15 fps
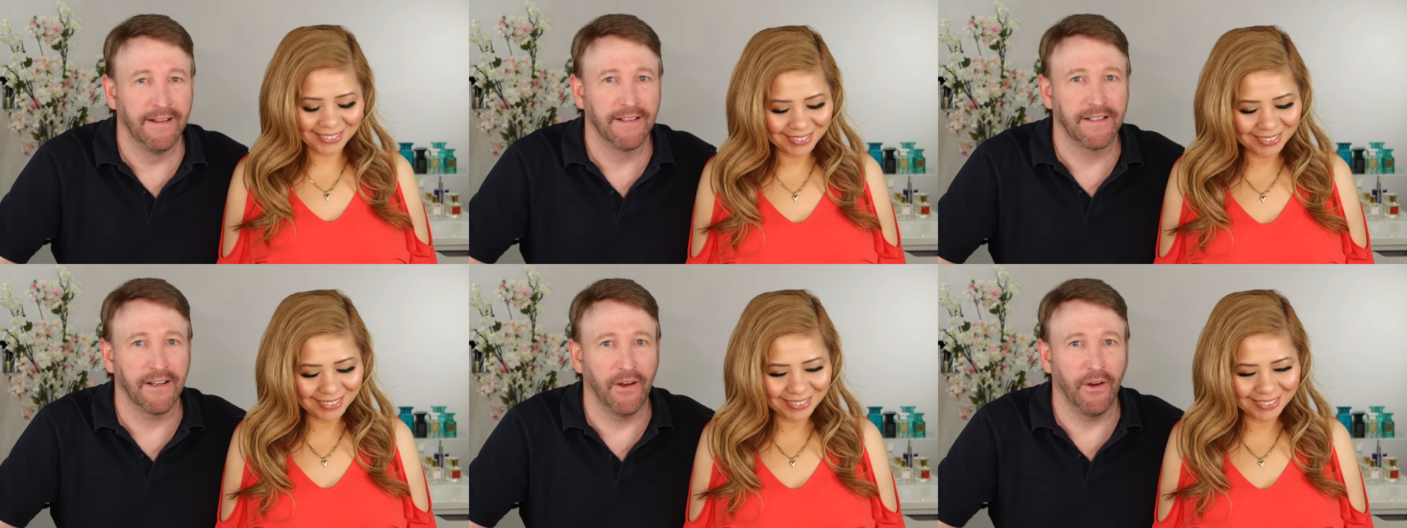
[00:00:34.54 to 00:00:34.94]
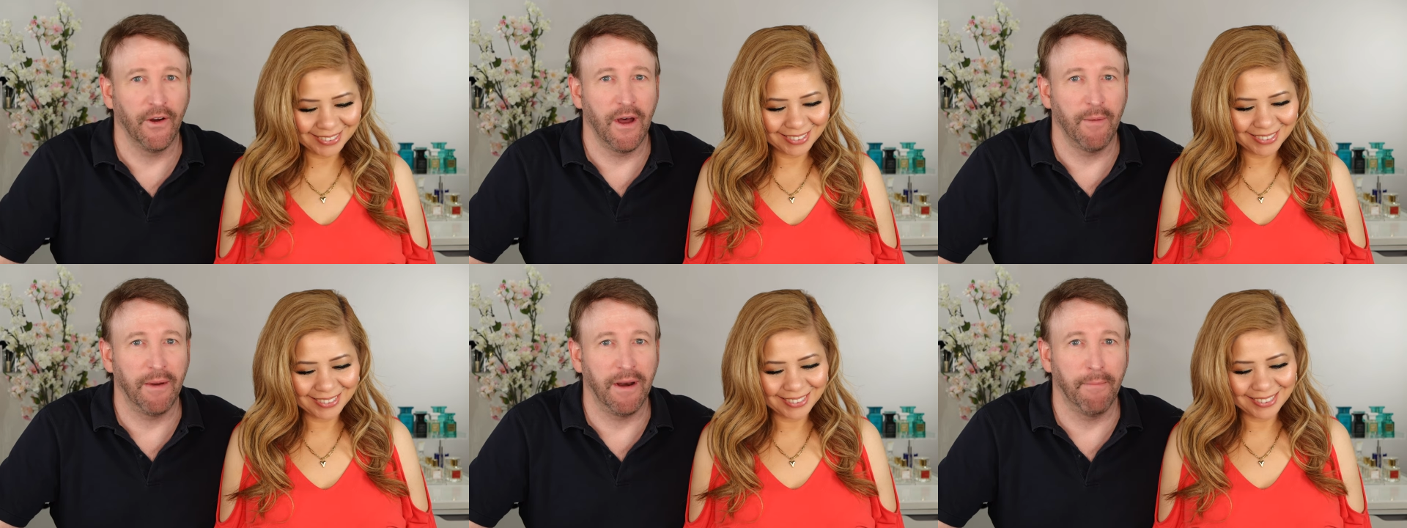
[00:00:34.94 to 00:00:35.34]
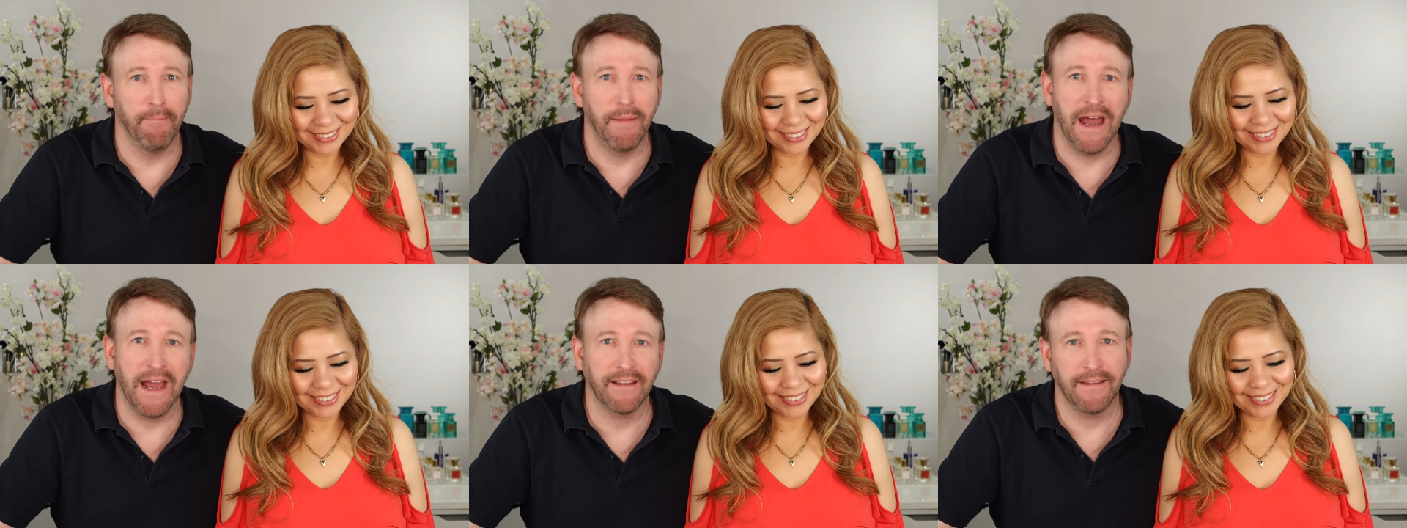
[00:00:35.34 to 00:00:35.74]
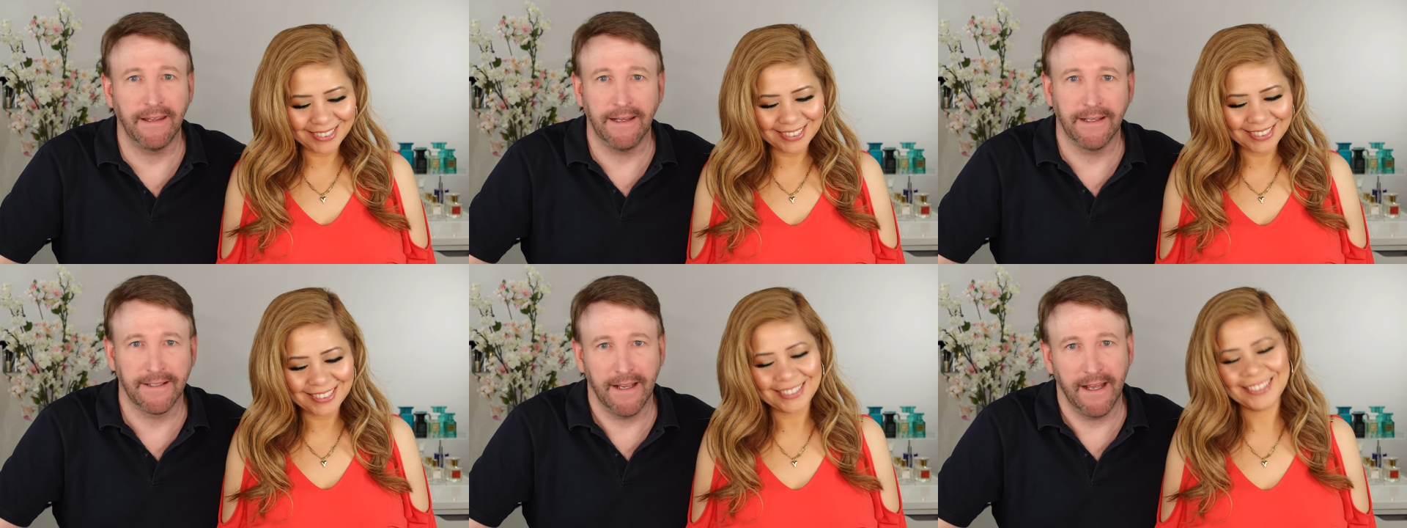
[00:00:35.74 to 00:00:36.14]
Speaker 1: So I'm going to back
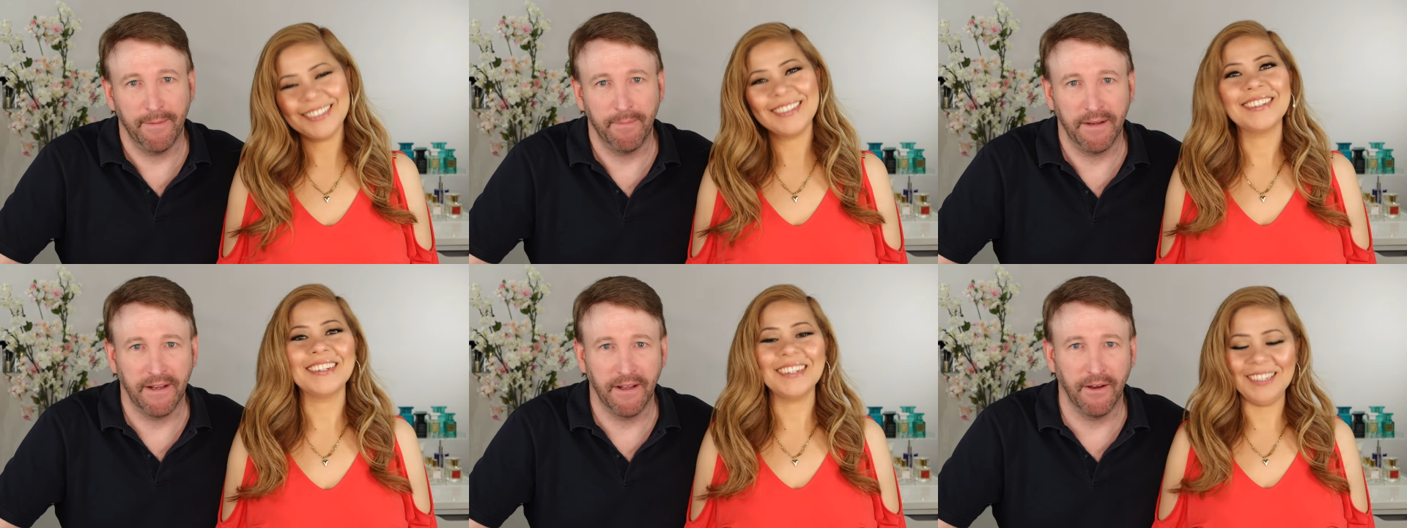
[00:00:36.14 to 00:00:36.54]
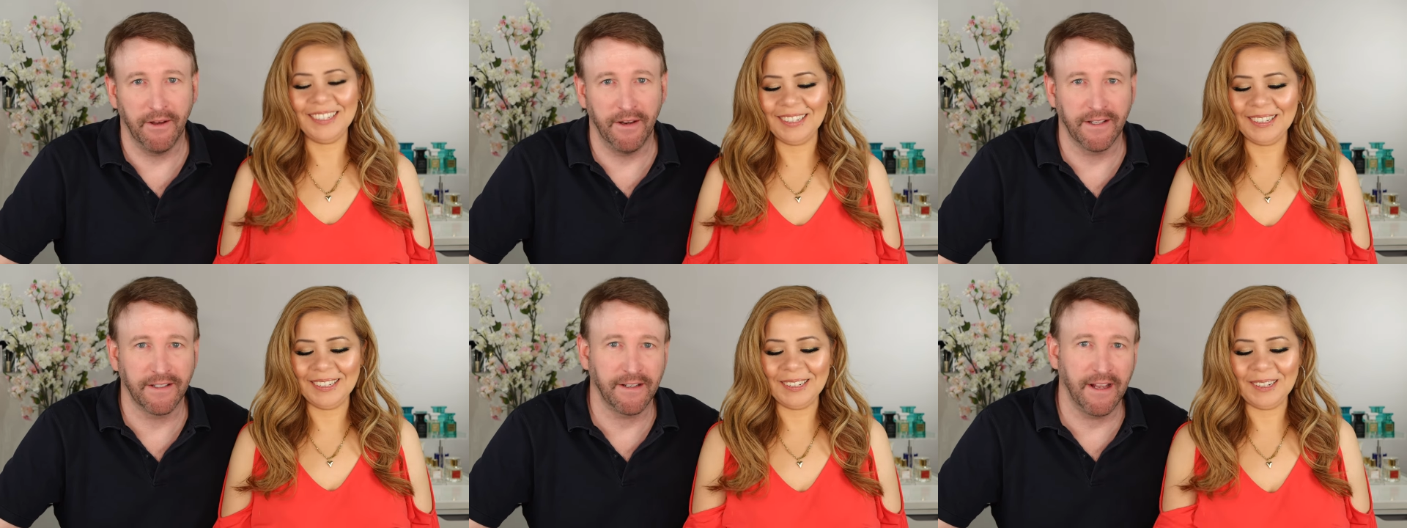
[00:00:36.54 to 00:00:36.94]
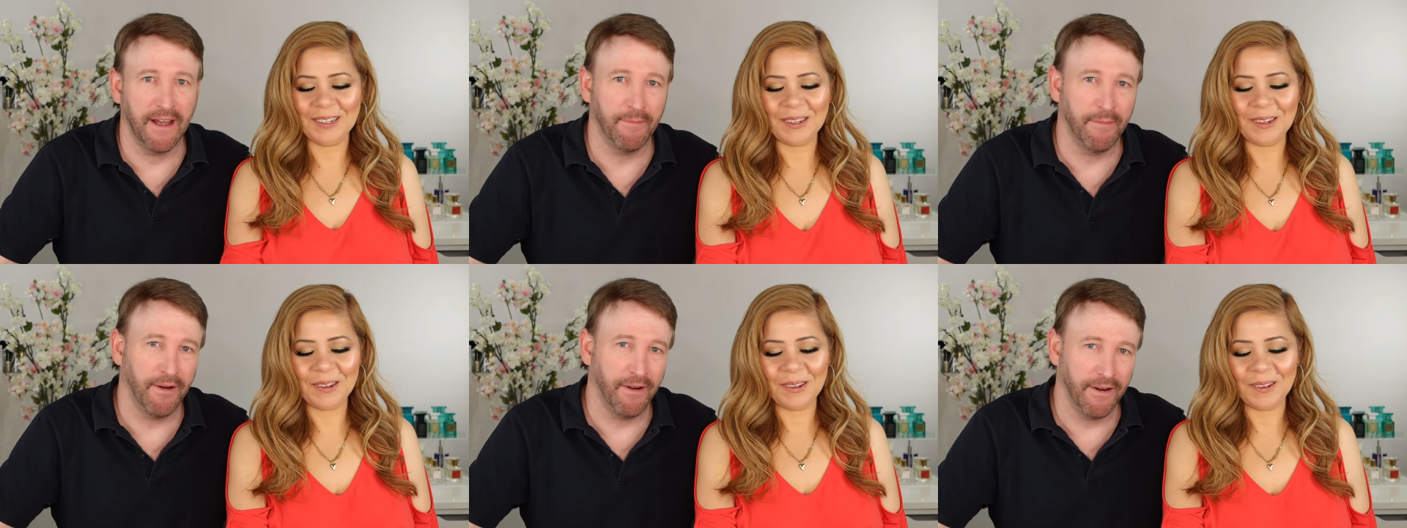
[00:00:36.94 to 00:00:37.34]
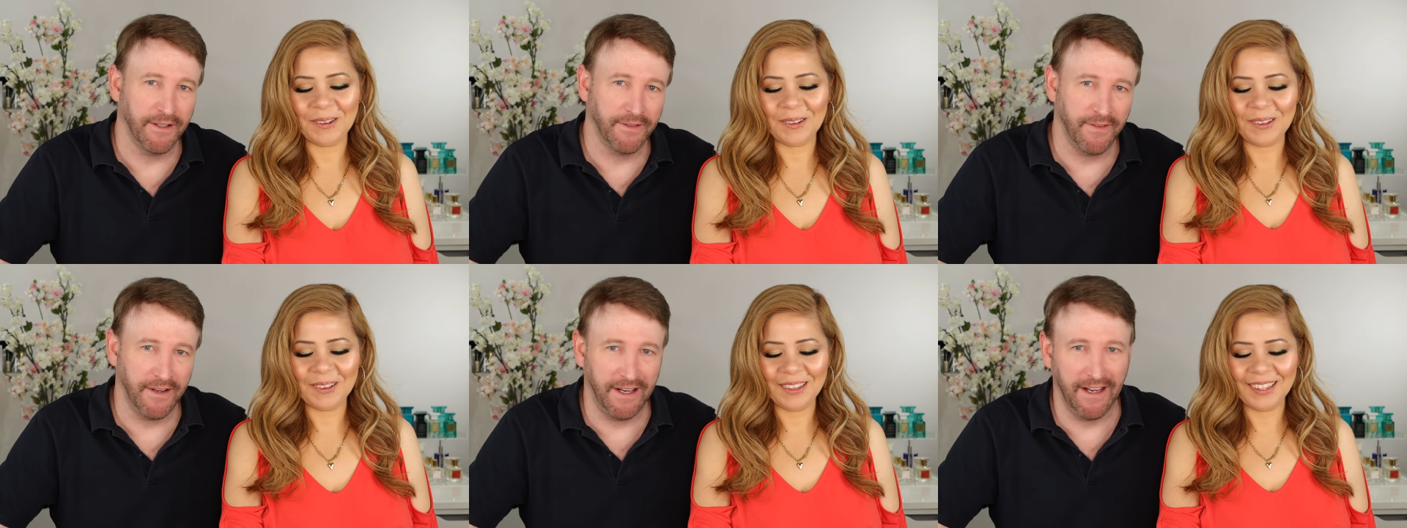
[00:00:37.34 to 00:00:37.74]
things up and go to Scott
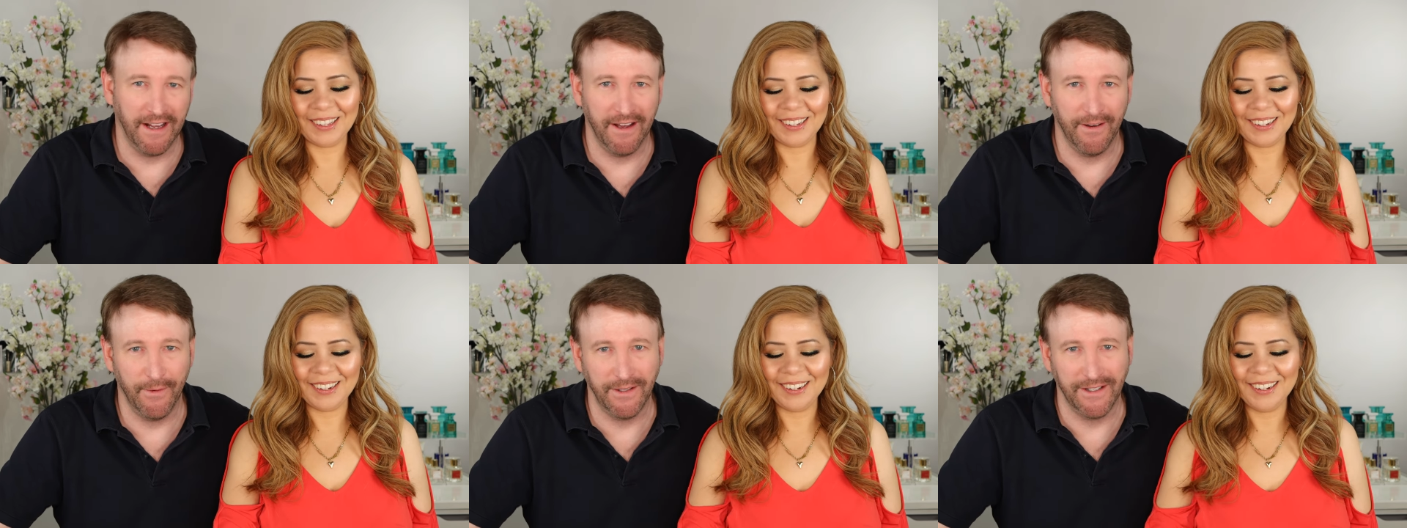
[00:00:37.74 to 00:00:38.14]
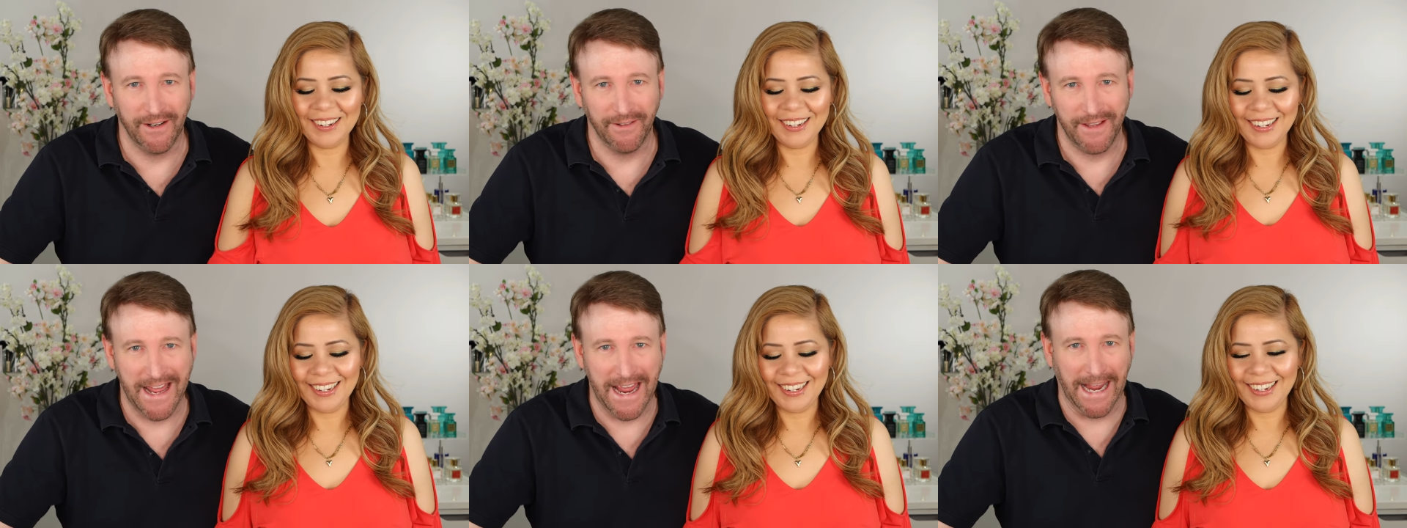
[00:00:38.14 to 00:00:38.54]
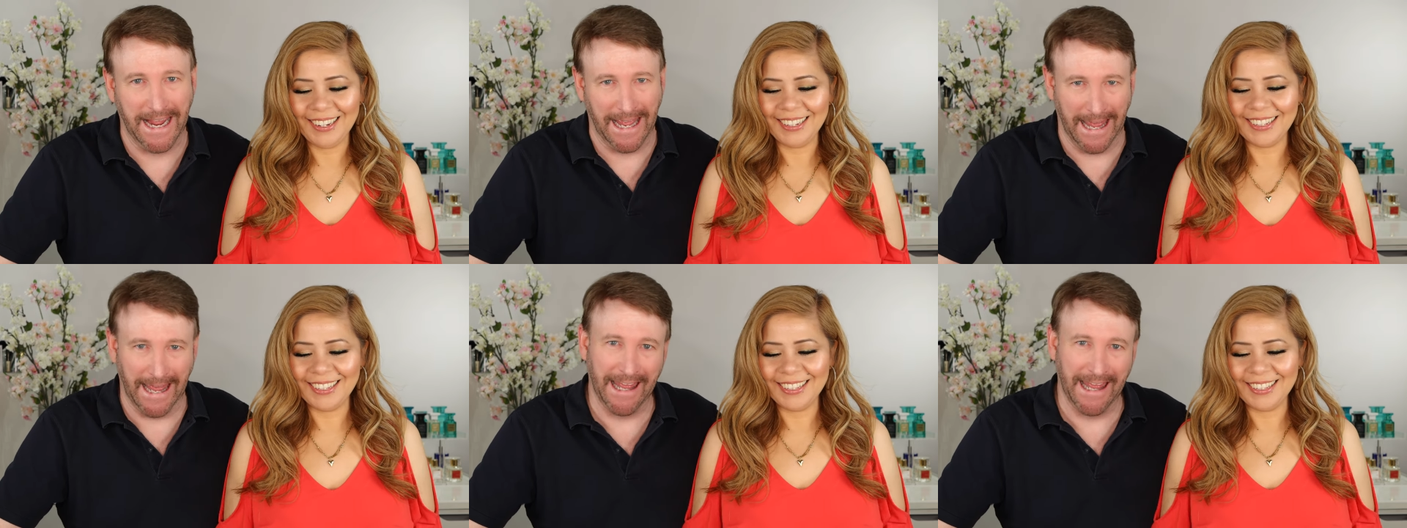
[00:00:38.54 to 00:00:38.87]
Barnes' video. What y'all think?